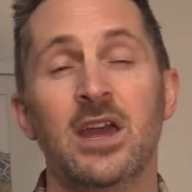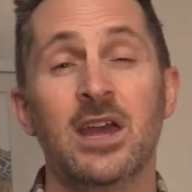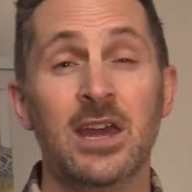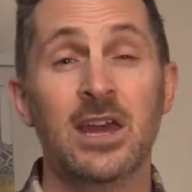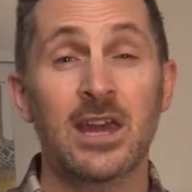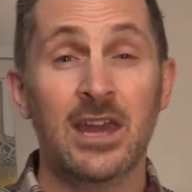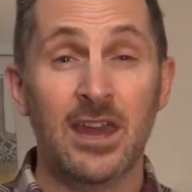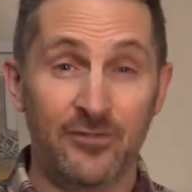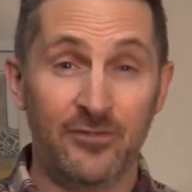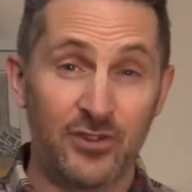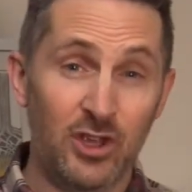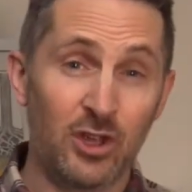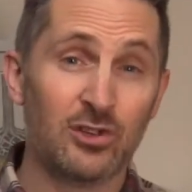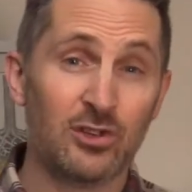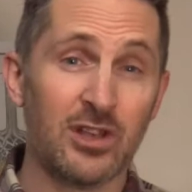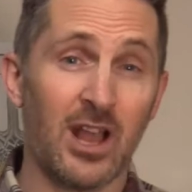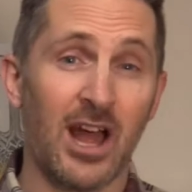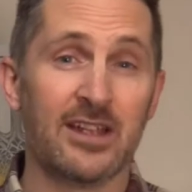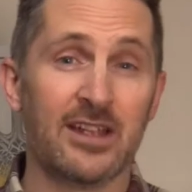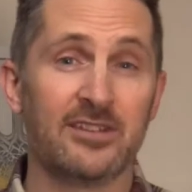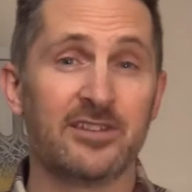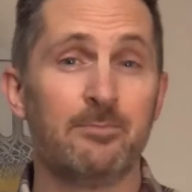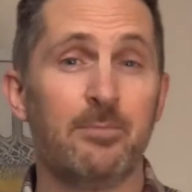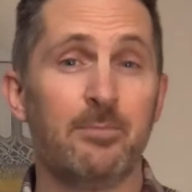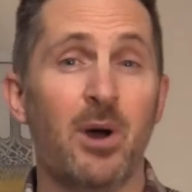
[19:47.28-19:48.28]
If you'd
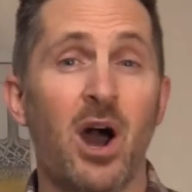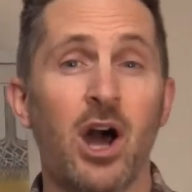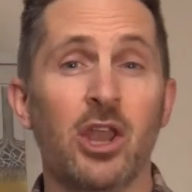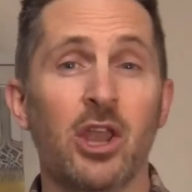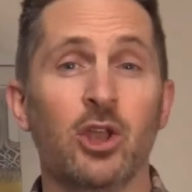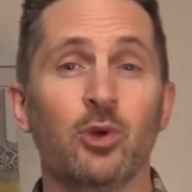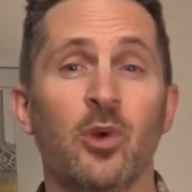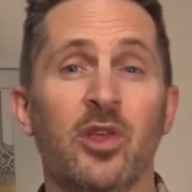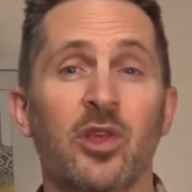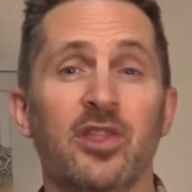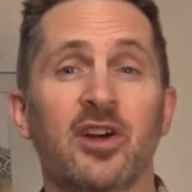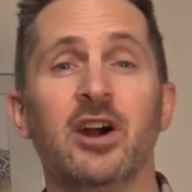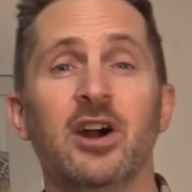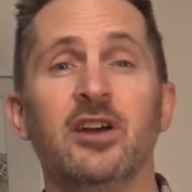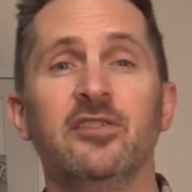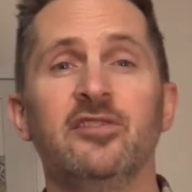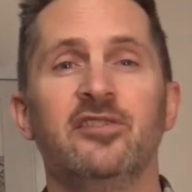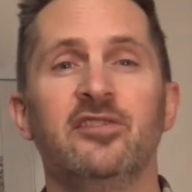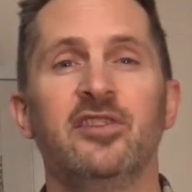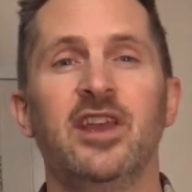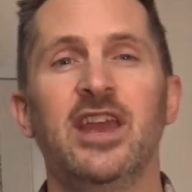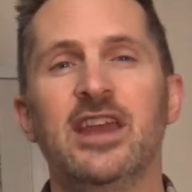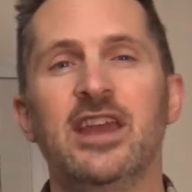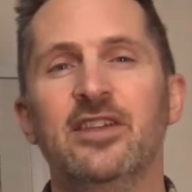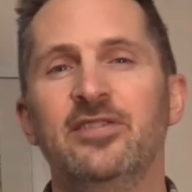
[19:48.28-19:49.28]
like to partner with us
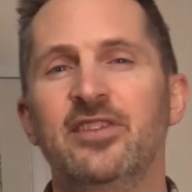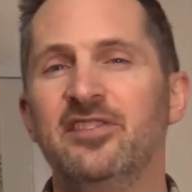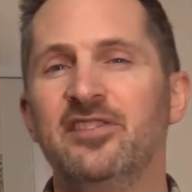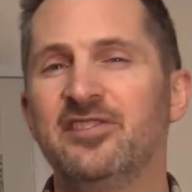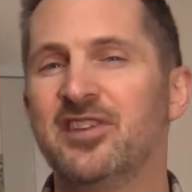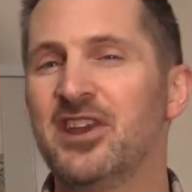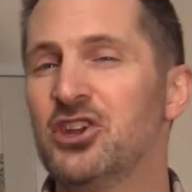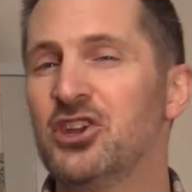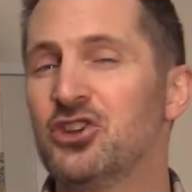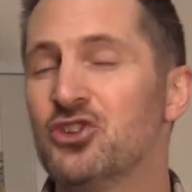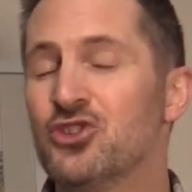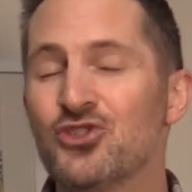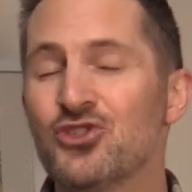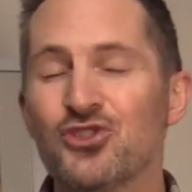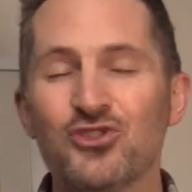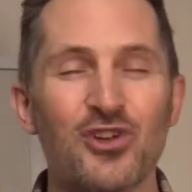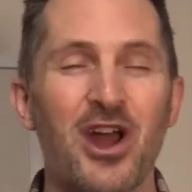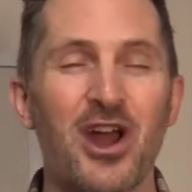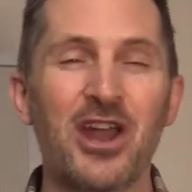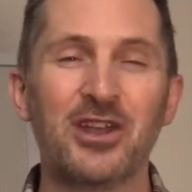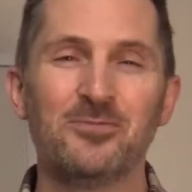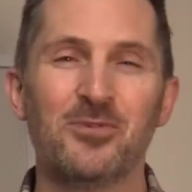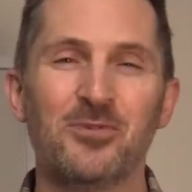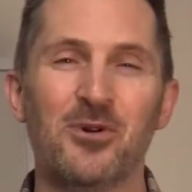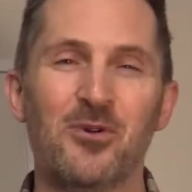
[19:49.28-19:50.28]
in this
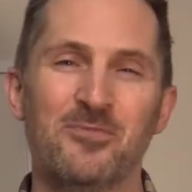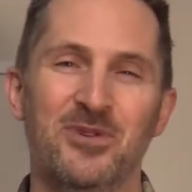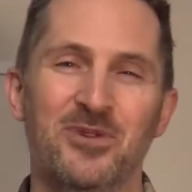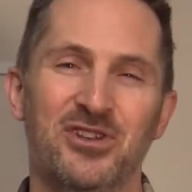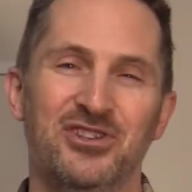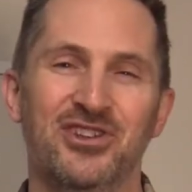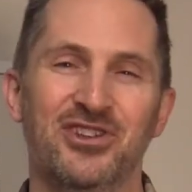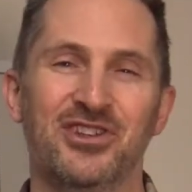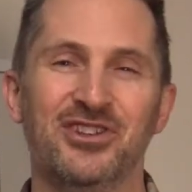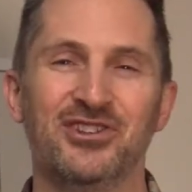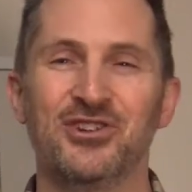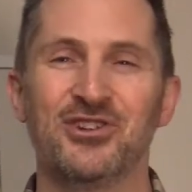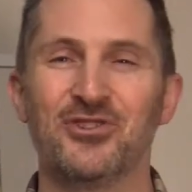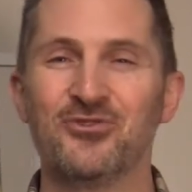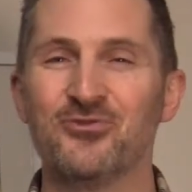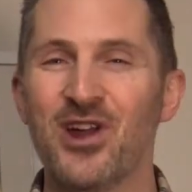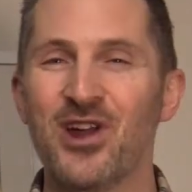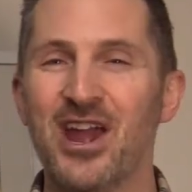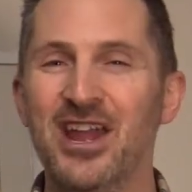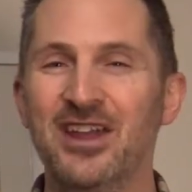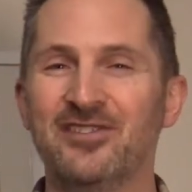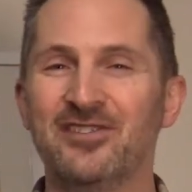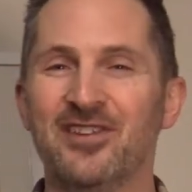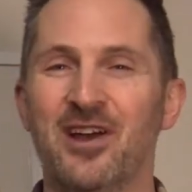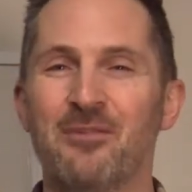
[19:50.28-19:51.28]
incredible mission to
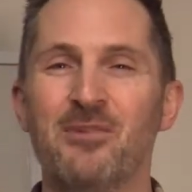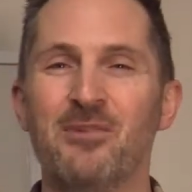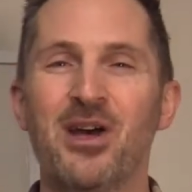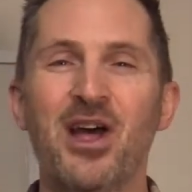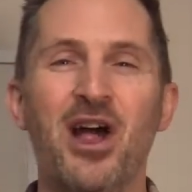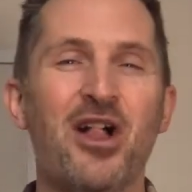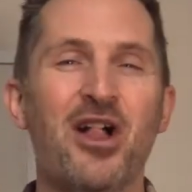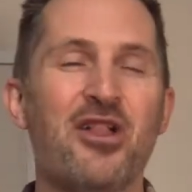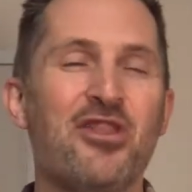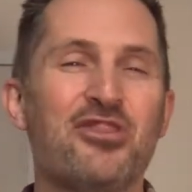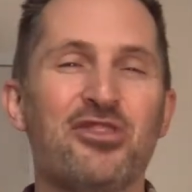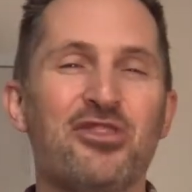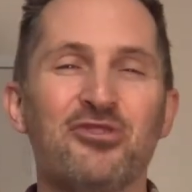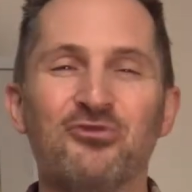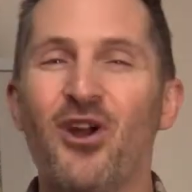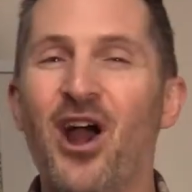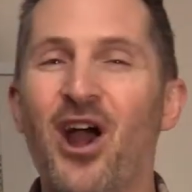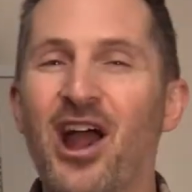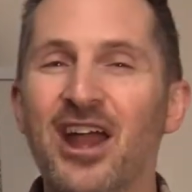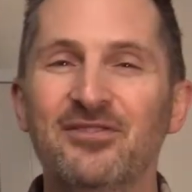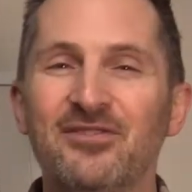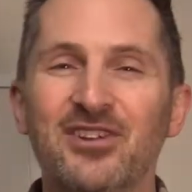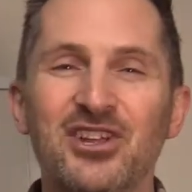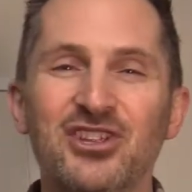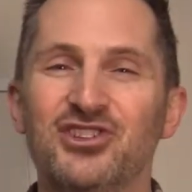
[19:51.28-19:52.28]
raise up
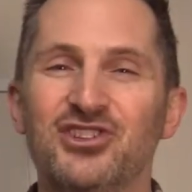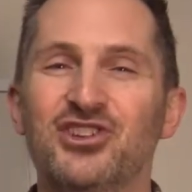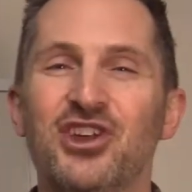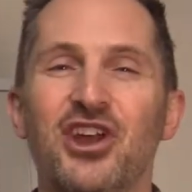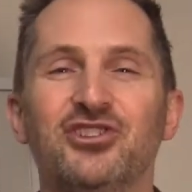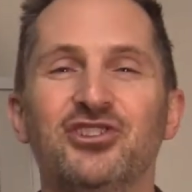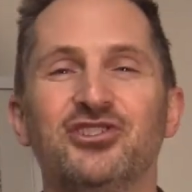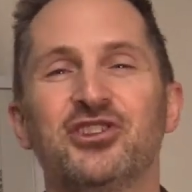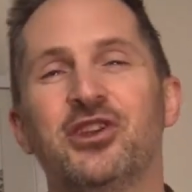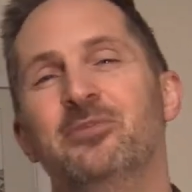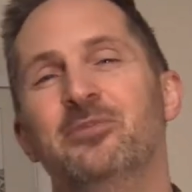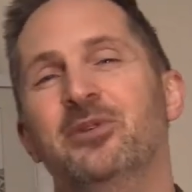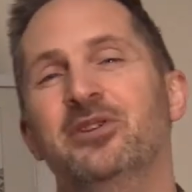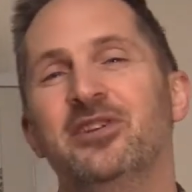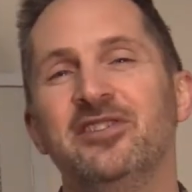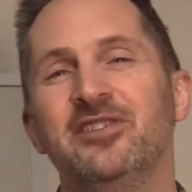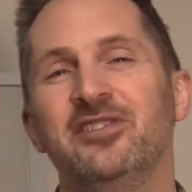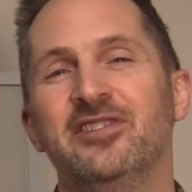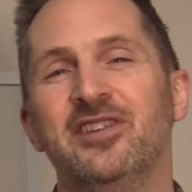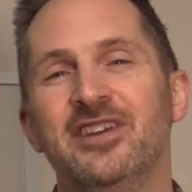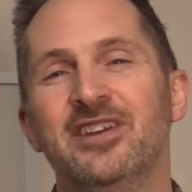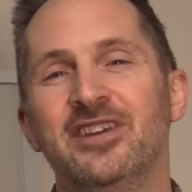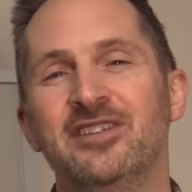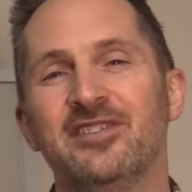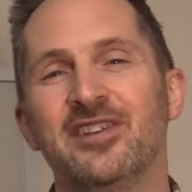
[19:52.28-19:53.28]
thriving church
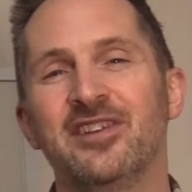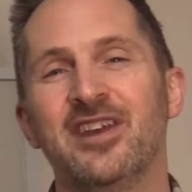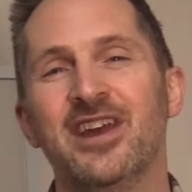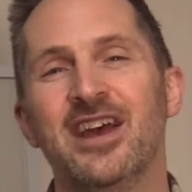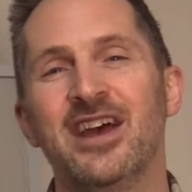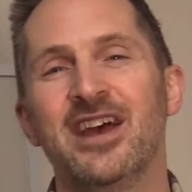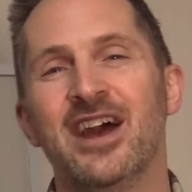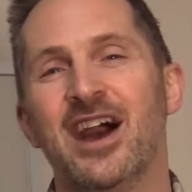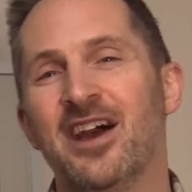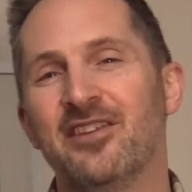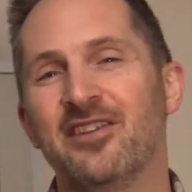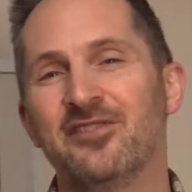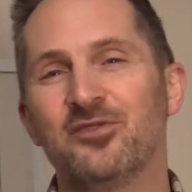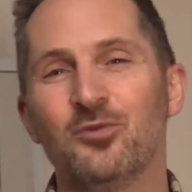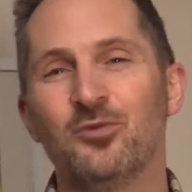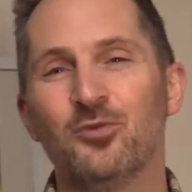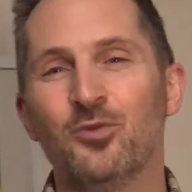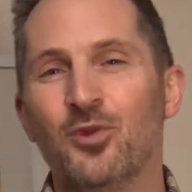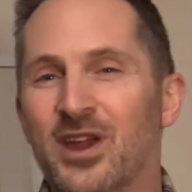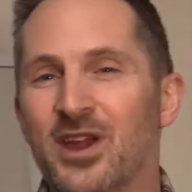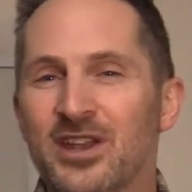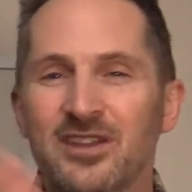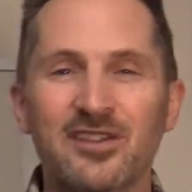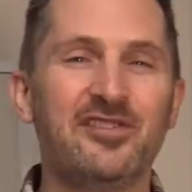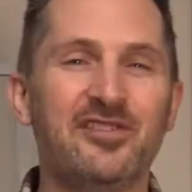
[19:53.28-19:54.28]
communities as
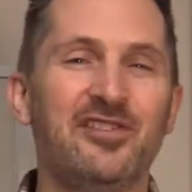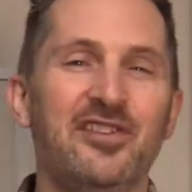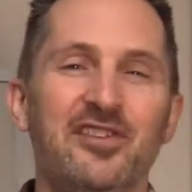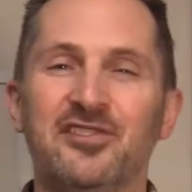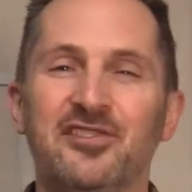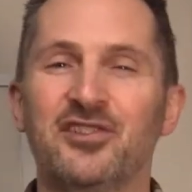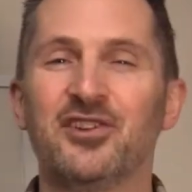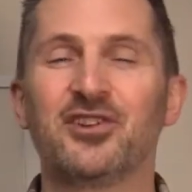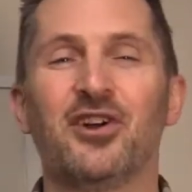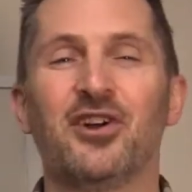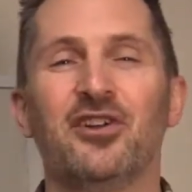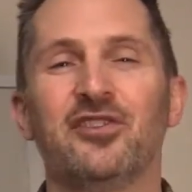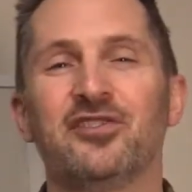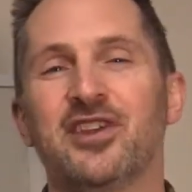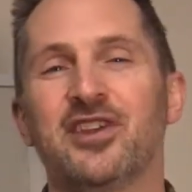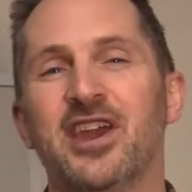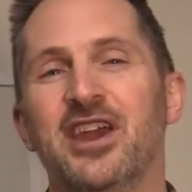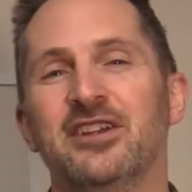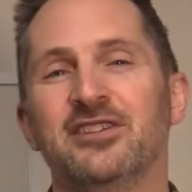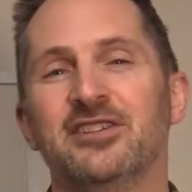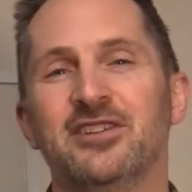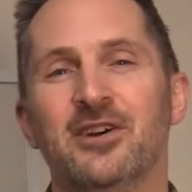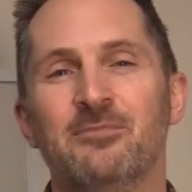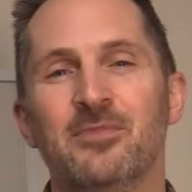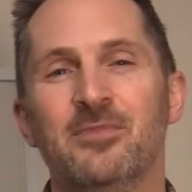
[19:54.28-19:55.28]
witnesses to God's
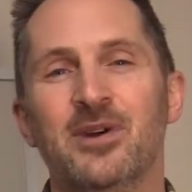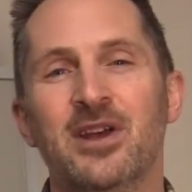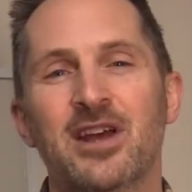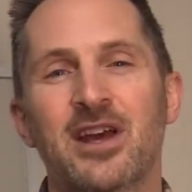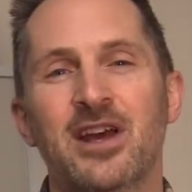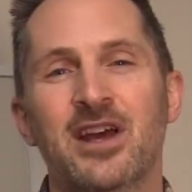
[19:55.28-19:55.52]
kingdom,